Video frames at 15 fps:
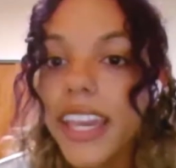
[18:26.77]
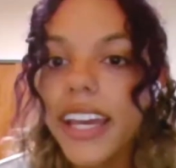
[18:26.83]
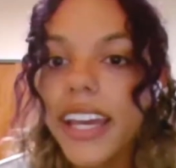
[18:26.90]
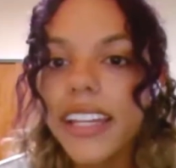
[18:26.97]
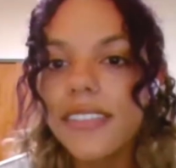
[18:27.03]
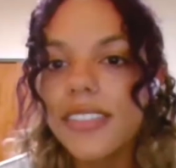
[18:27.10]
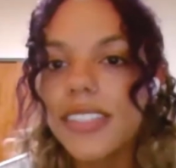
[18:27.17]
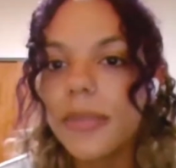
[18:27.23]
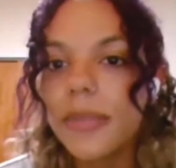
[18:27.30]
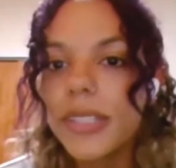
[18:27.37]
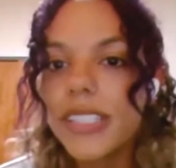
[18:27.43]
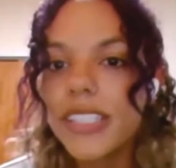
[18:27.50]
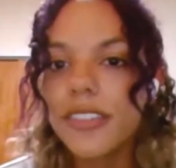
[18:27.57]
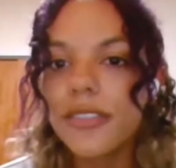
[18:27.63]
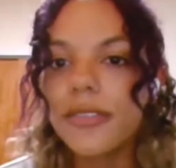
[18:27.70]
if someone's in
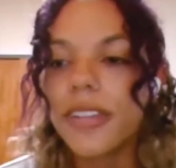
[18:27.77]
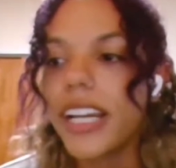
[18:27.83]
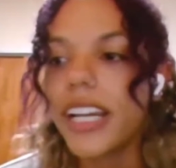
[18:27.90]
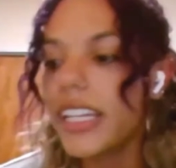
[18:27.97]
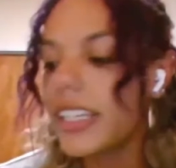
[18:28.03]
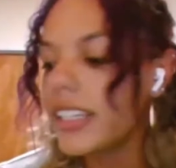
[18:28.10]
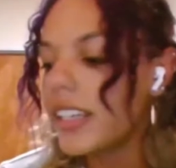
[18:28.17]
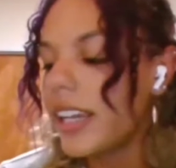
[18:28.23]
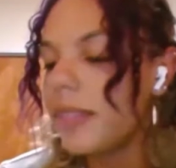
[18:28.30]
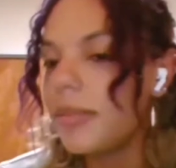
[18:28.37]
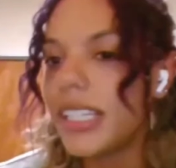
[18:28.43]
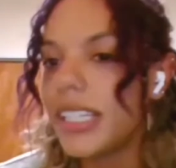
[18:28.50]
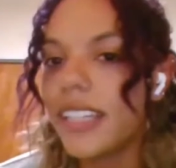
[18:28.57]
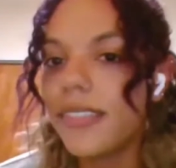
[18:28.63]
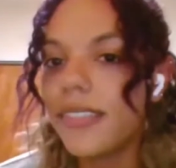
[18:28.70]
a rut, I
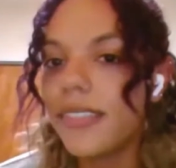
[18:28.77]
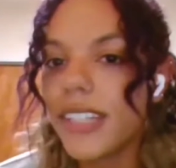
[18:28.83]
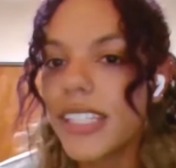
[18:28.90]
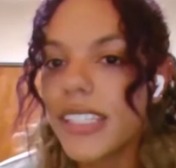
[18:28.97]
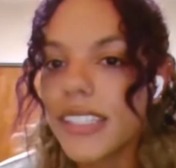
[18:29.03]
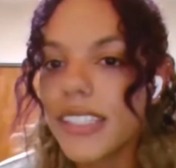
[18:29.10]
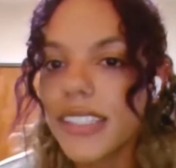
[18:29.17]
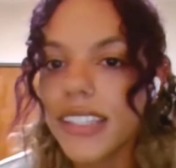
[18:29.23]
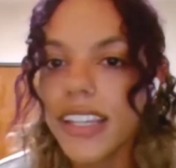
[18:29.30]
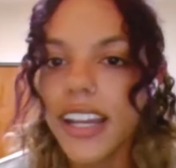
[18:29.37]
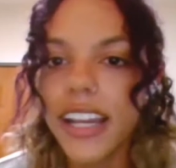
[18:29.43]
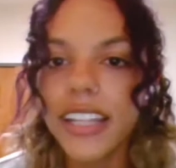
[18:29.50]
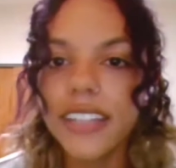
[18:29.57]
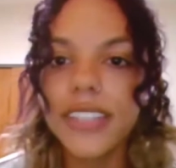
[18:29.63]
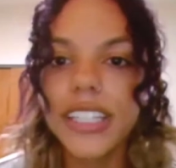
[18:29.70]
mean, if it's
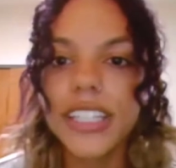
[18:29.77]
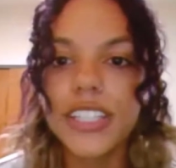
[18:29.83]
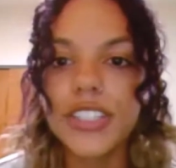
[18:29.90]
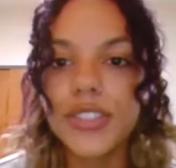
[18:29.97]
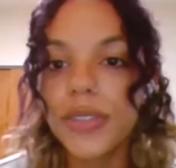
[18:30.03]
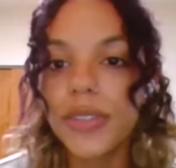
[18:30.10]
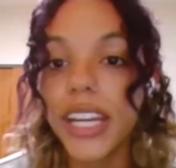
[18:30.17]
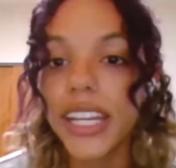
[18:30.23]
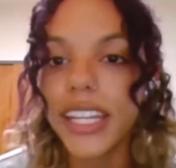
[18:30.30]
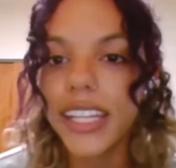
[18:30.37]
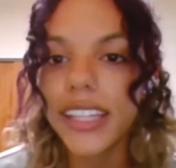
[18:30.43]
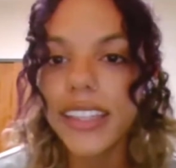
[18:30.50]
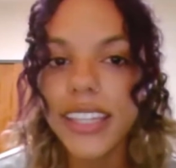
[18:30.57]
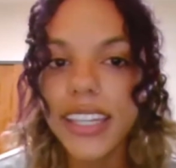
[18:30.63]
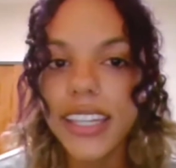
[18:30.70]
kind of like a training
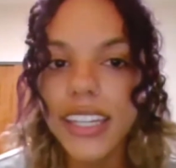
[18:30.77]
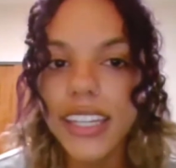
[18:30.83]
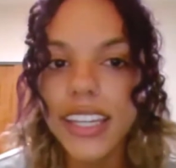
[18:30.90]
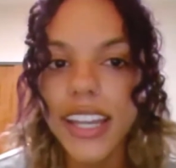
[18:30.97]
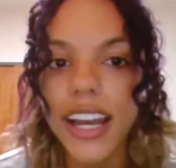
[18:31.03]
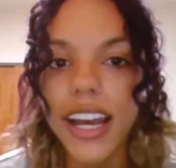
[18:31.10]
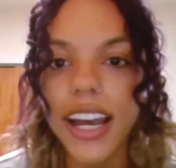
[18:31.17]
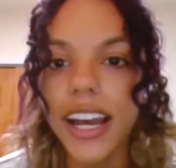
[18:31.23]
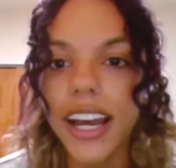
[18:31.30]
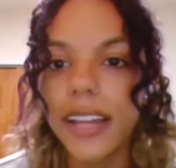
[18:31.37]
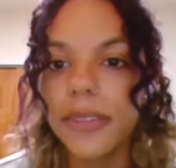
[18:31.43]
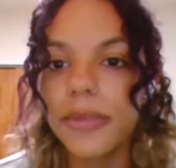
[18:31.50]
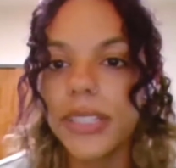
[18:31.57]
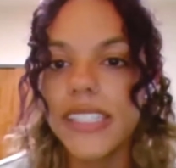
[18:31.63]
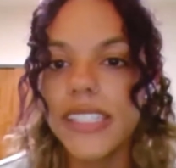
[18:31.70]
thing, I
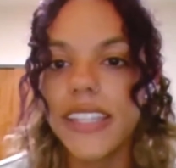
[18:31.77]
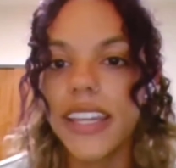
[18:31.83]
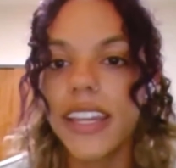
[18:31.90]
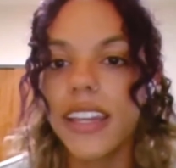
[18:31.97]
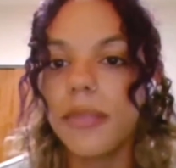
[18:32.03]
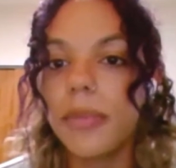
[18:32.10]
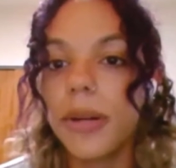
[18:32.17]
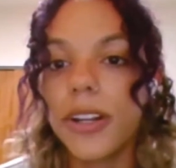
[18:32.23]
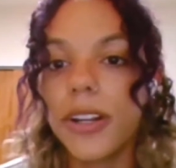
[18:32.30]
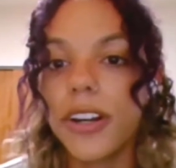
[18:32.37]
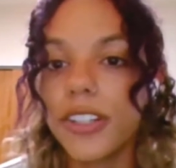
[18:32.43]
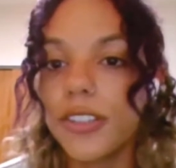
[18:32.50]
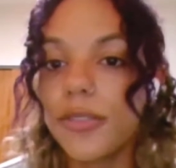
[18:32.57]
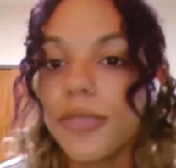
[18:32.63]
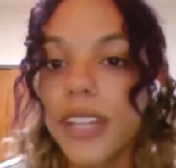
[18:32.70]
would say put on
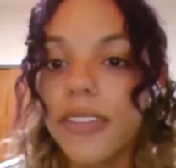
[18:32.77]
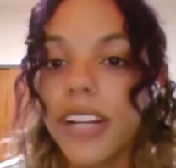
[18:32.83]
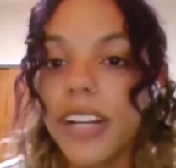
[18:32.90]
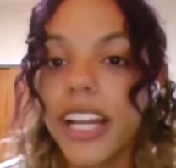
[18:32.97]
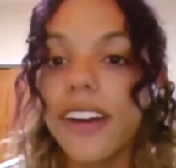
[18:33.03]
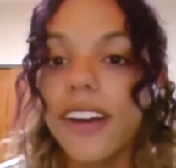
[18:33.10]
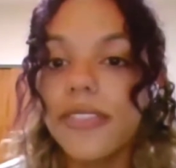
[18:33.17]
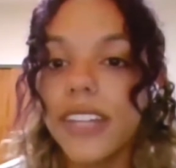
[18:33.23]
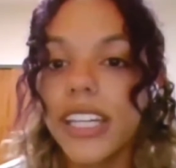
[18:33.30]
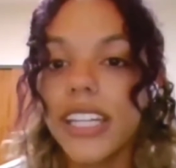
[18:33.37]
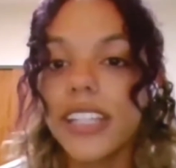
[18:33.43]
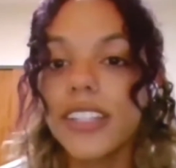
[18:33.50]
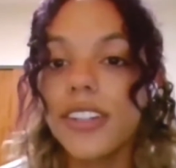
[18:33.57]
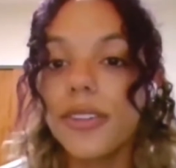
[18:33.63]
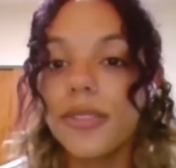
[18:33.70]
your favorite outfit
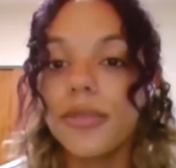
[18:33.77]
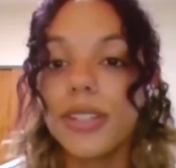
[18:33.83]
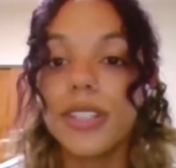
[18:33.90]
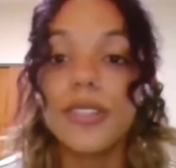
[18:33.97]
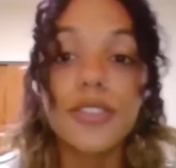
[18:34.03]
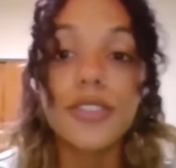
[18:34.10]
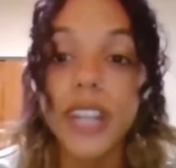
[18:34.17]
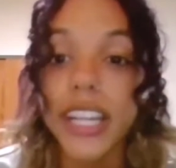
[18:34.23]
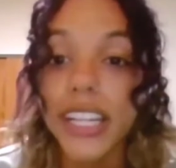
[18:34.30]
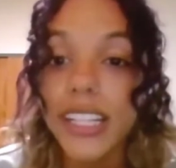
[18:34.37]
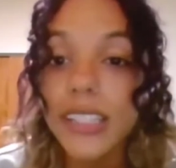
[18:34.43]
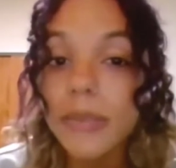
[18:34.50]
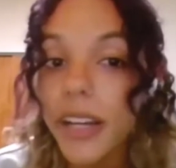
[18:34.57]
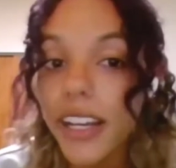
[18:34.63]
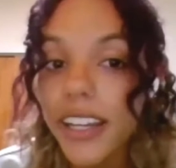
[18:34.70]
and go to a new training
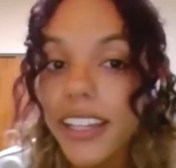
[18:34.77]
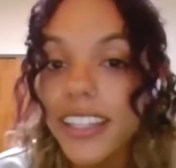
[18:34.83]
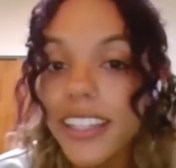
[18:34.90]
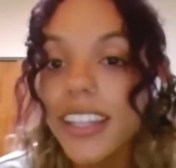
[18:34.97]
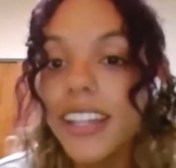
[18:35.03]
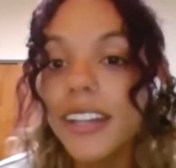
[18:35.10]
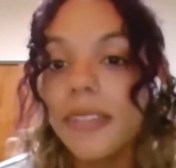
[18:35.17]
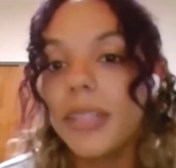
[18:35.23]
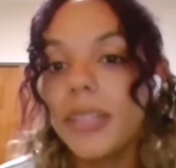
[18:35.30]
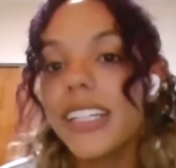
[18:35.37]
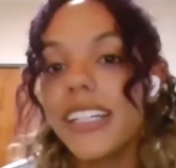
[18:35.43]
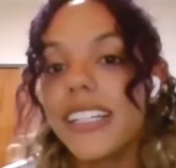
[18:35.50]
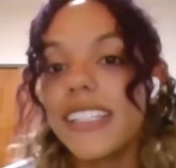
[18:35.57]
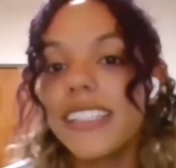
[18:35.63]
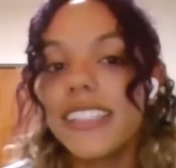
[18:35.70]
spot
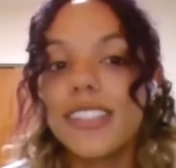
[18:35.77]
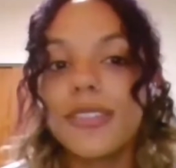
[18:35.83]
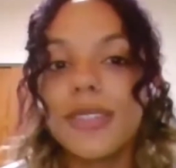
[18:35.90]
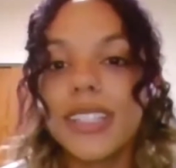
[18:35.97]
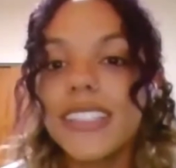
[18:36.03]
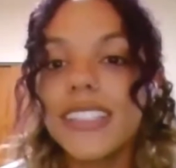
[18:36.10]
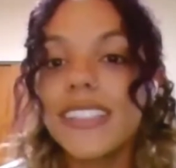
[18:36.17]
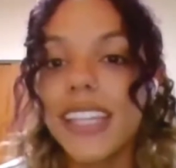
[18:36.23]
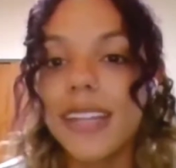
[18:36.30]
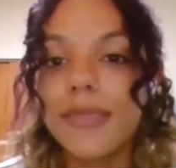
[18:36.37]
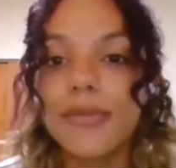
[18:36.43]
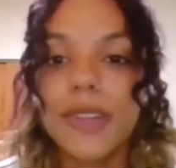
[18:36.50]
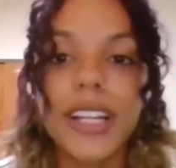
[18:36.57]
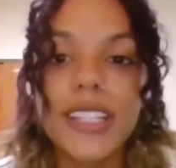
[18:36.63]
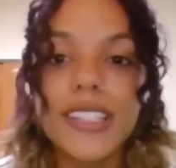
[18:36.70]
because doing the same
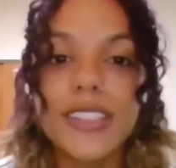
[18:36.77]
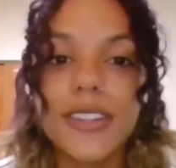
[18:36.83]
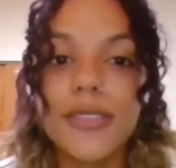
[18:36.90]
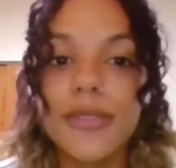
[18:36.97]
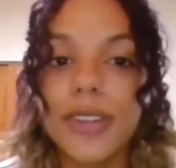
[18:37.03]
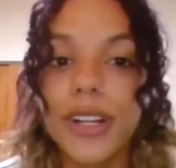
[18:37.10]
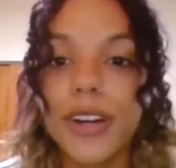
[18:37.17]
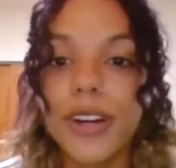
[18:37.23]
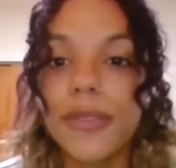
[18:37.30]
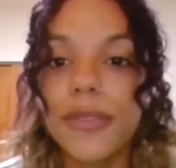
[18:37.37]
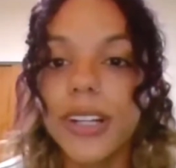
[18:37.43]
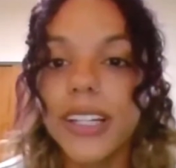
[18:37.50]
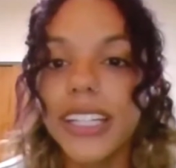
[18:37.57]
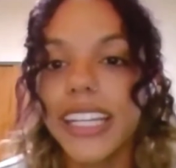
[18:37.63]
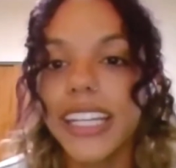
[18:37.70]
runs over and
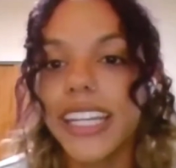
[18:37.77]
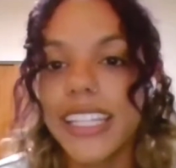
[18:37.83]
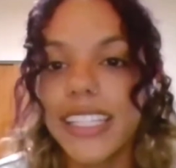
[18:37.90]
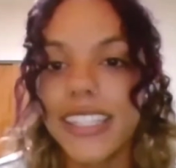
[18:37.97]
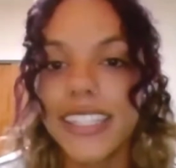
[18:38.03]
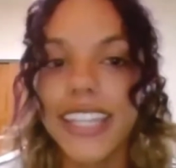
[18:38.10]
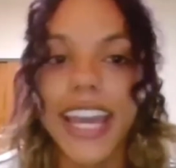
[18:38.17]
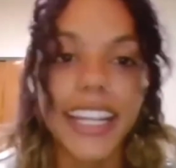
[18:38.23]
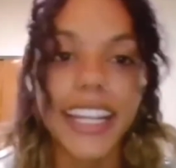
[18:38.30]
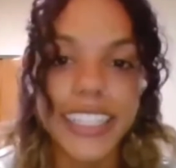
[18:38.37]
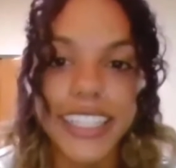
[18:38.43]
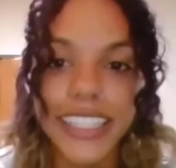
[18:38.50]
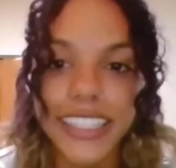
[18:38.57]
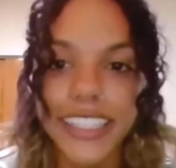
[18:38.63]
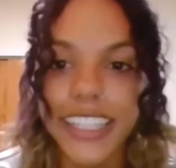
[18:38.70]
over can get
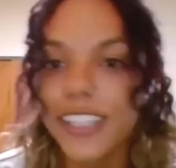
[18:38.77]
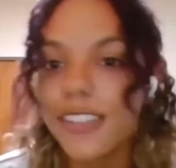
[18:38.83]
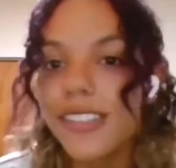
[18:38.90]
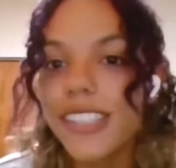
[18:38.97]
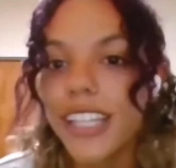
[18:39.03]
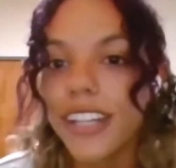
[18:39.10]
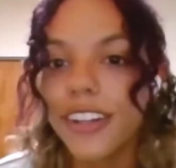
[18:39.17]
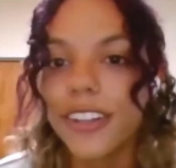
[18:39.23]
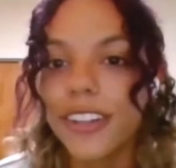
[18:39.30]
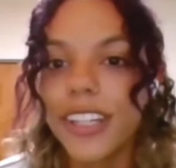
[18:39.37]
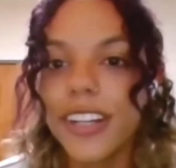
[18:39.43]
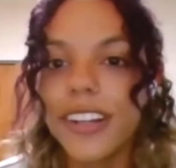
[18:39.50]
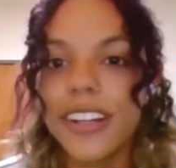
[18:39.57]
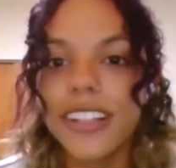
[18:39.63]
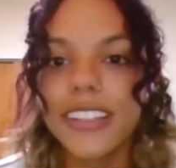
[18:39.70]
stagnant. And like you said
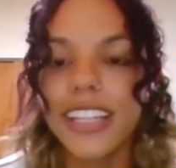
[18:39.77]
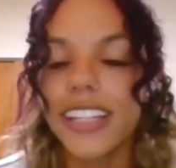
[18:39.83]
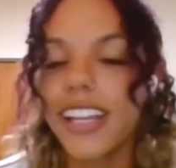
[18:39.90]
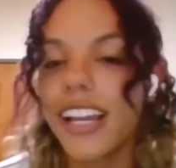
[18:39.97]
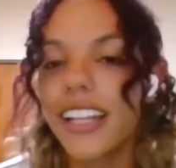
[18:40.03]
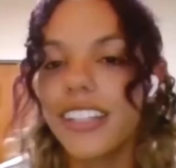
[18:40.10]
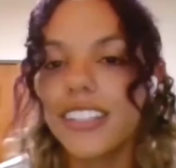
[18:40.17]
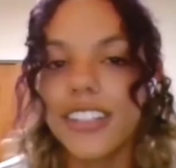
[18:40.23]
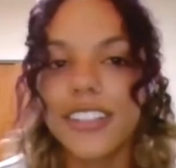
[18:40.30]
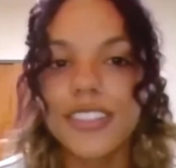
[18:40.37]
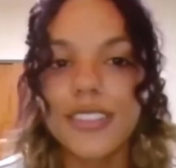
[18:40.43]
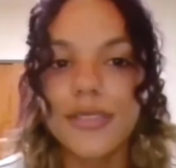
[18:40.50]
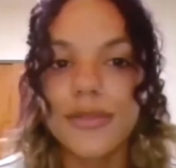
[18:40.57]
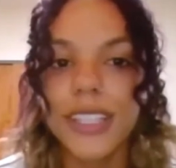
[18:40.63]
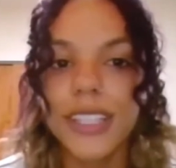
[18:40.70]
earlier, it kind of starts
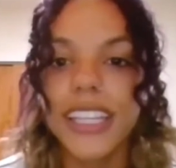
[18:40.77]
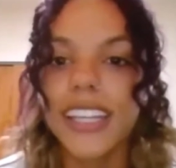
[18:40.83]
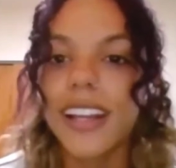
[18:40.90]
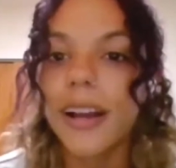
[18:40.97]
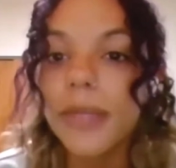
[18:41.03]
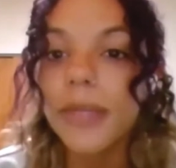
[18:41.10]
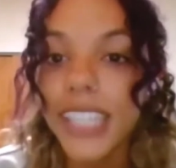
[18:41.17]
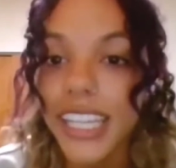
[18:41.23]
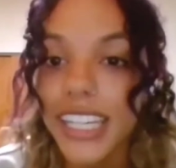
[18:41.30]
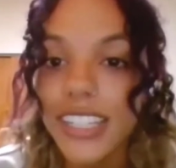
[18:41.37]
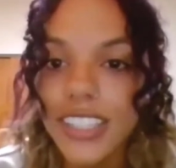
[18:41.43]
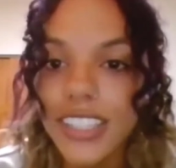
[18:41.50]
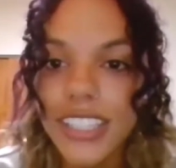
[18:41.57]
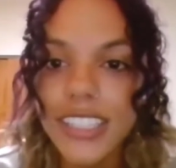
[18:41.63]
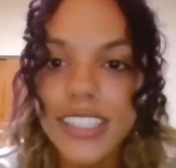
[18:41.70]
to feel like an
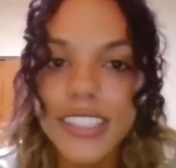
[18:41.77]
obligation.